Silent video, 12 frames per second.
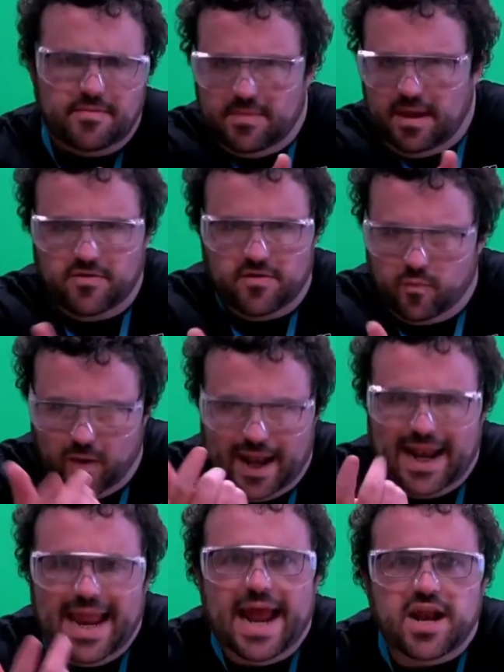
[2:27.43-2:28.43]
they're just
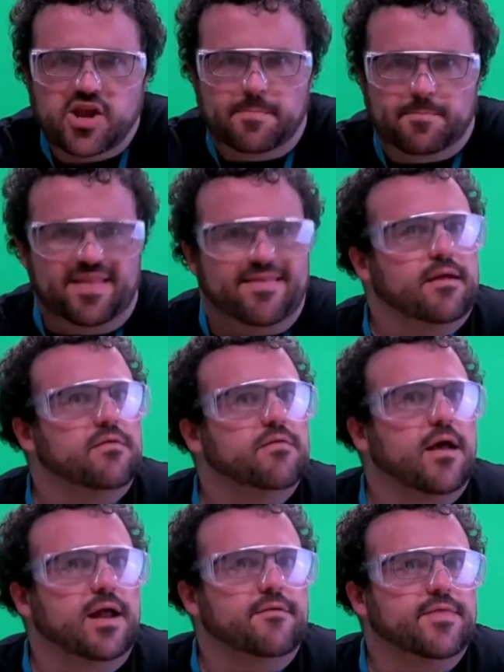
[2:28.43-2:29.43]
wiggly energy bits
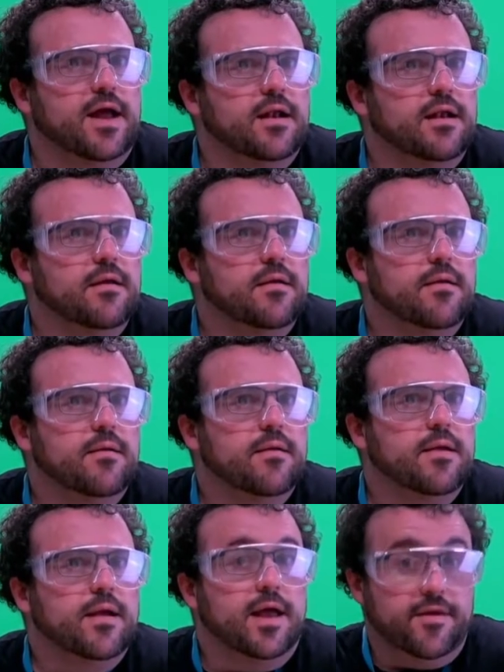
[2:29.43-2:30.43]
outside of that.
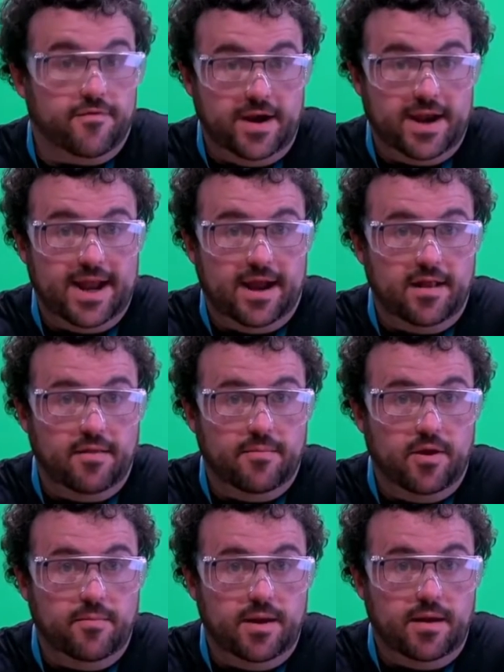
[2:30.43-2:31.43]
Are you freaked out at the
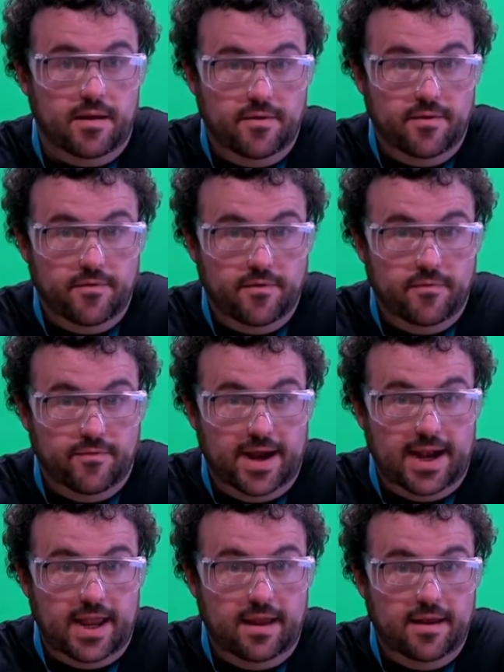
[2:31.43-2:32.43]
moment?
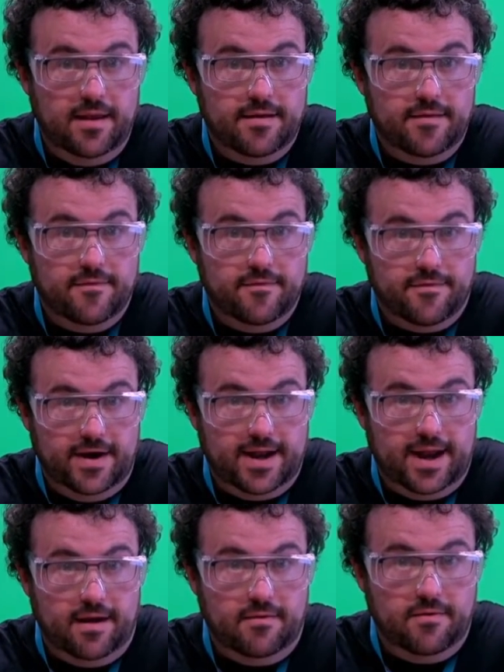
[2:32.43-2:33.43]
Really? Freaked
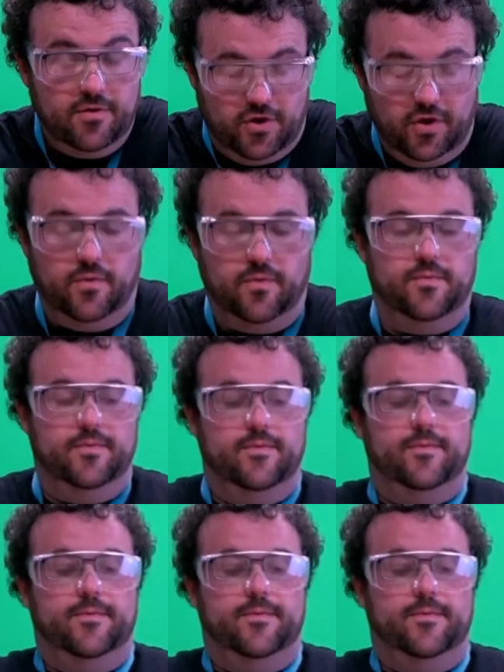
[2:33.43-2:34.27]
out? Cool.